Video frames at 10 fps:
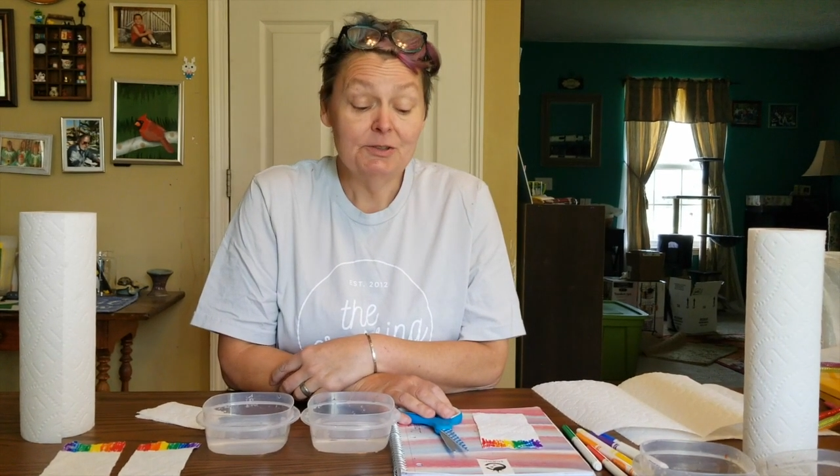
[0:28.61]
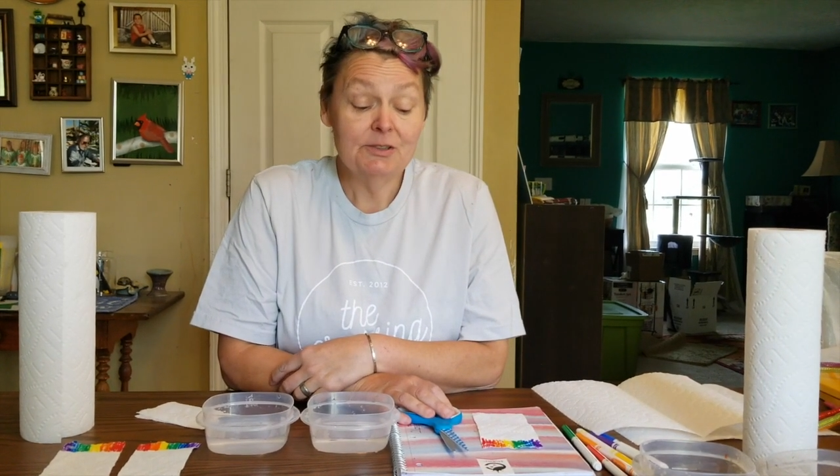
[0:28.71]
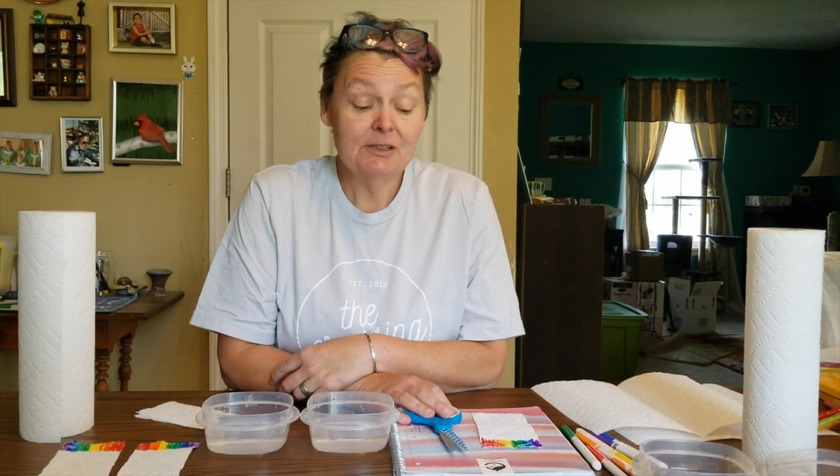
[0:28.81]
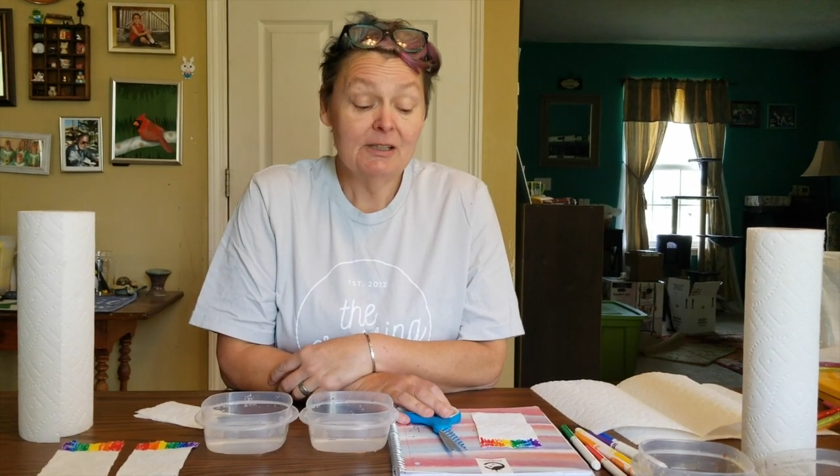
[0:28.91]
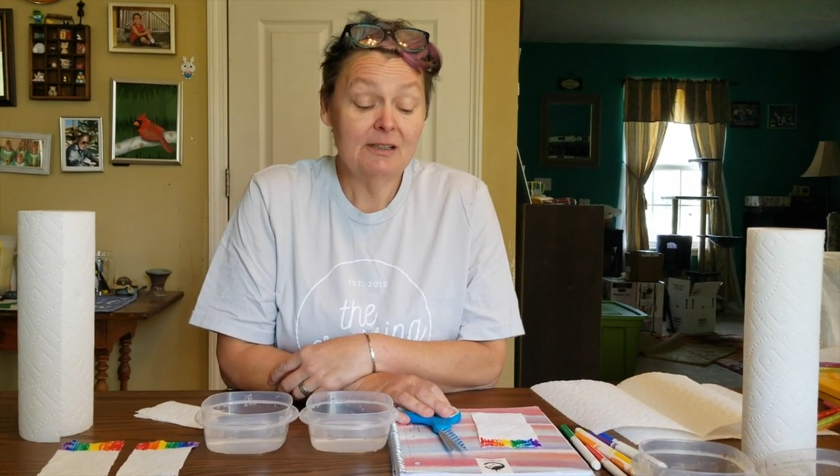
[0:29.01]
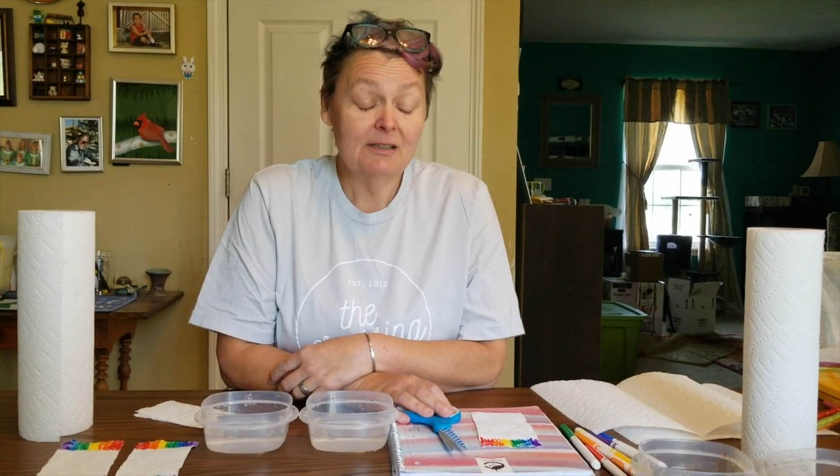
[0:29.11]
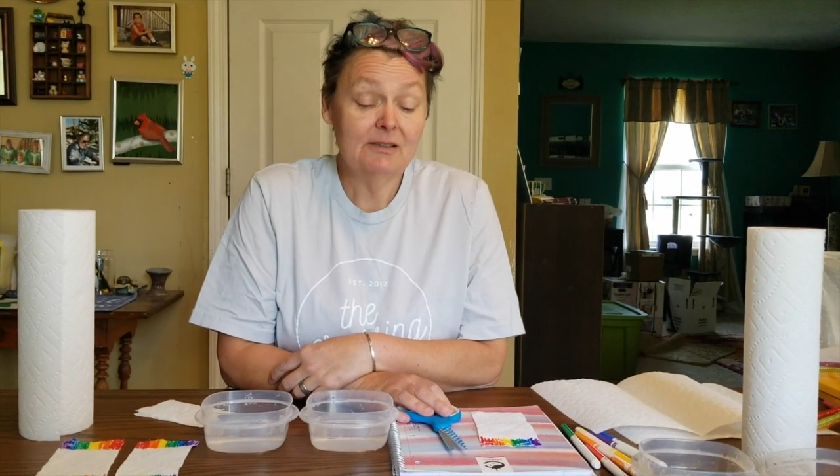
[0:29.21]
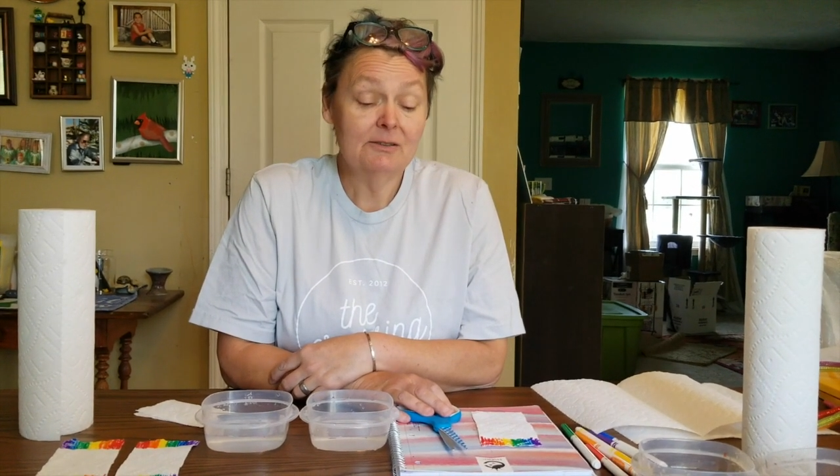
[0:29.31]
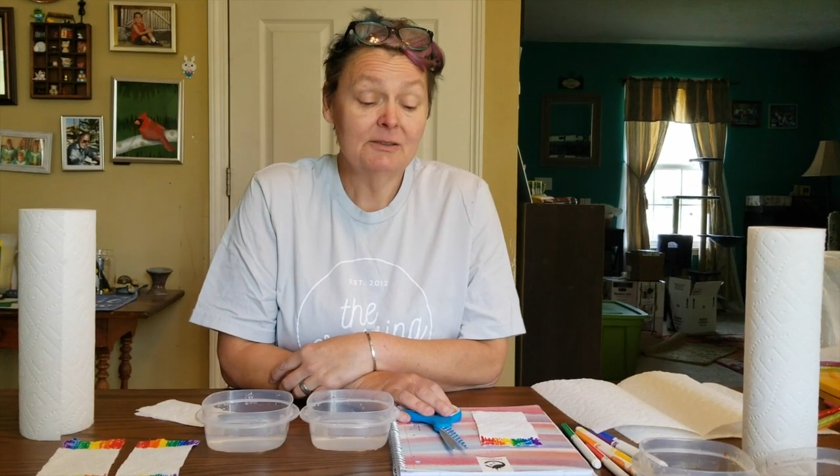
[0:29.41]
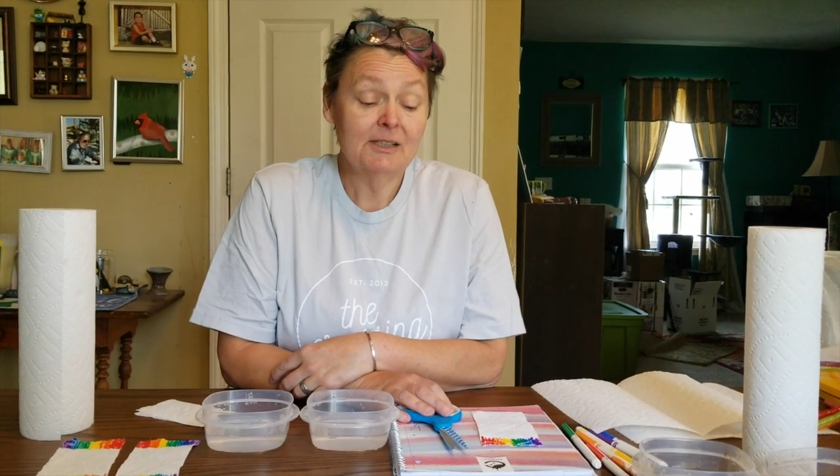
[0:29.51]
So
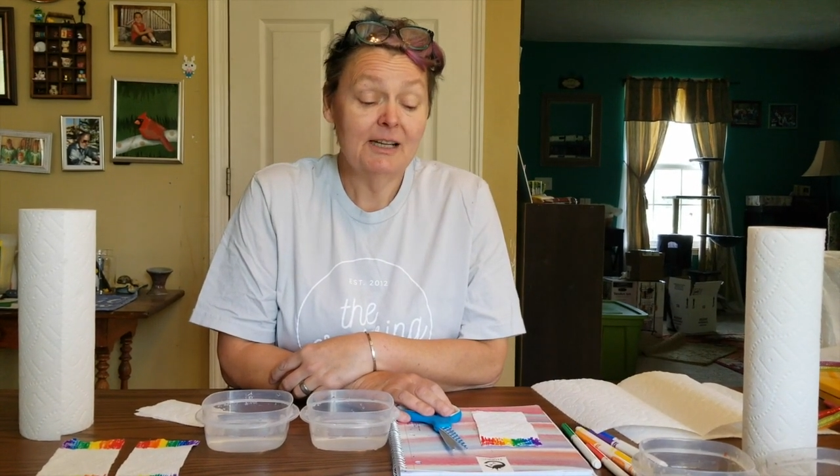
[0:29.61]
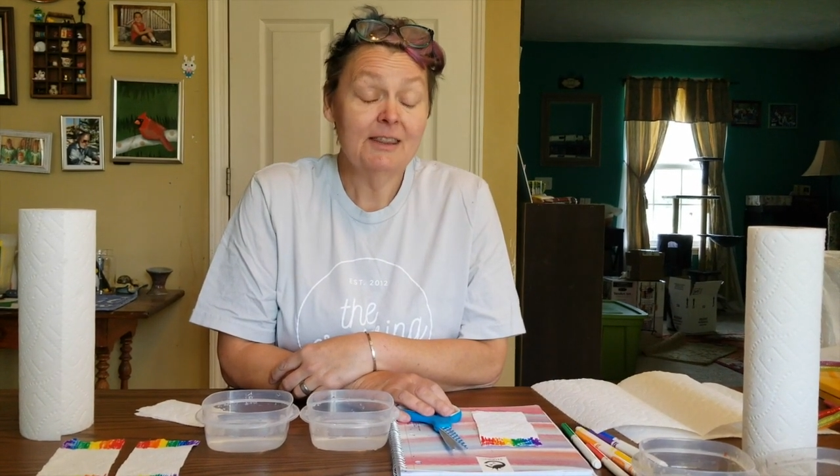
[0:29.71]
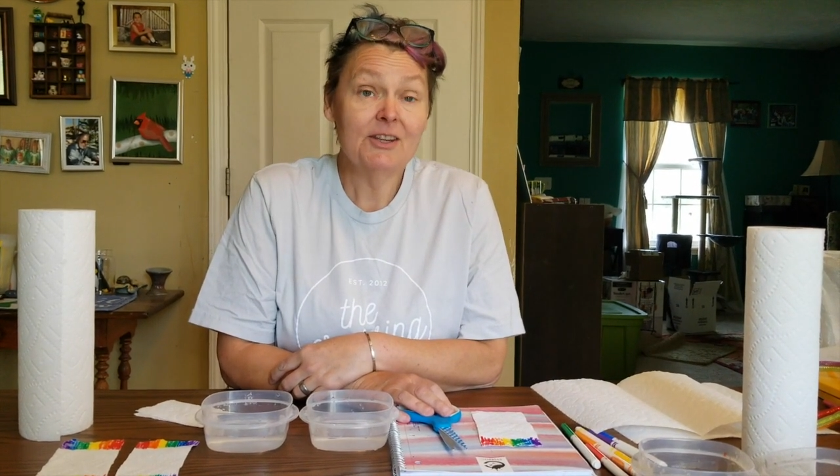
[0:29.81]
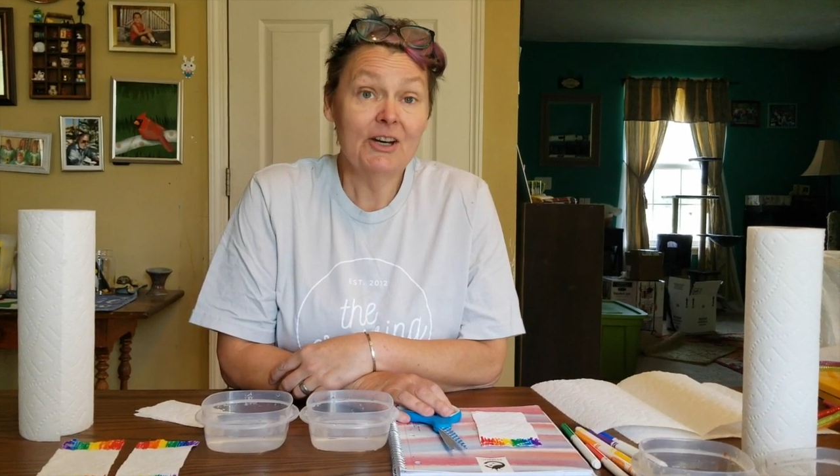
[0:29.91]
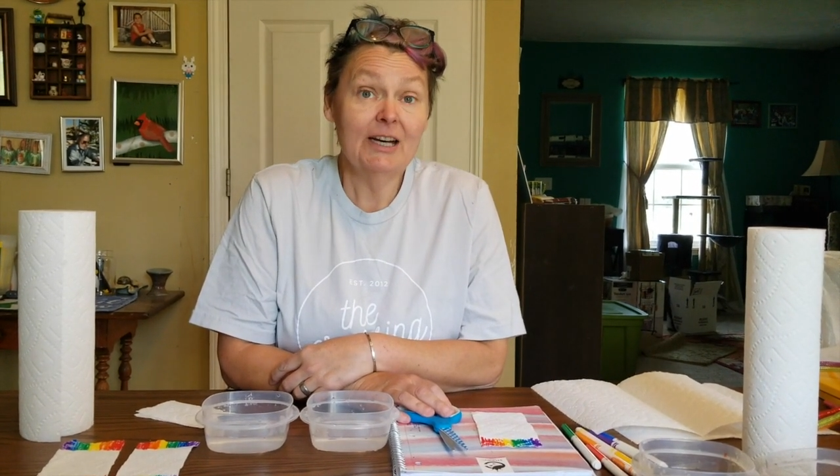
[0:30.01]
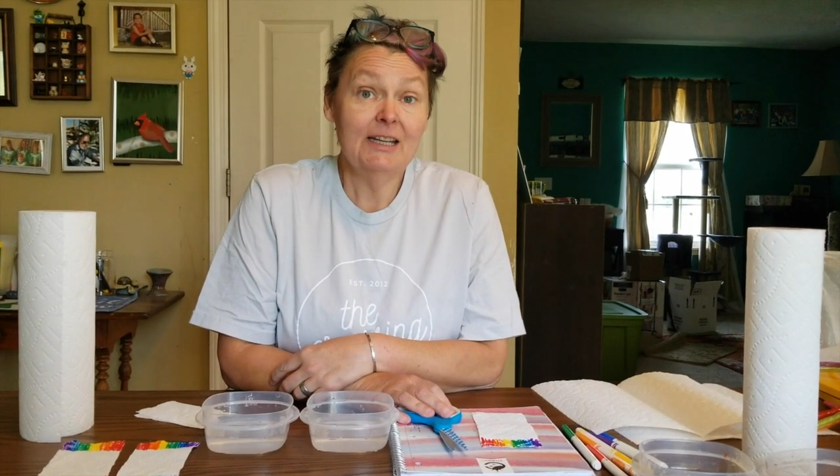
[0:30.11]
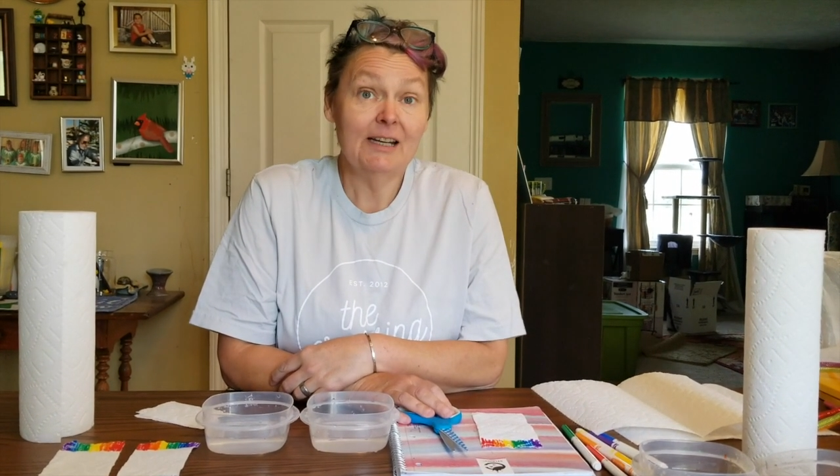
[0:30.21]
I thought